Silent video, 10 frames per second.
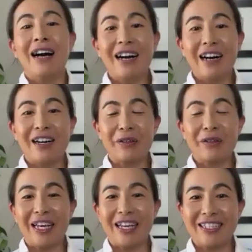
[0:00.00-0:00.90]
there you
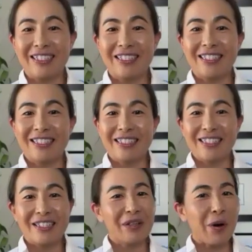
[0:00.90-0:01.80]
go. I
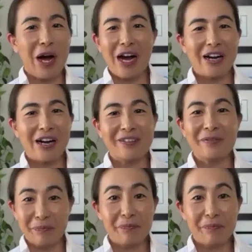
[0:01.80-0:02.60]
got an appointment. I'm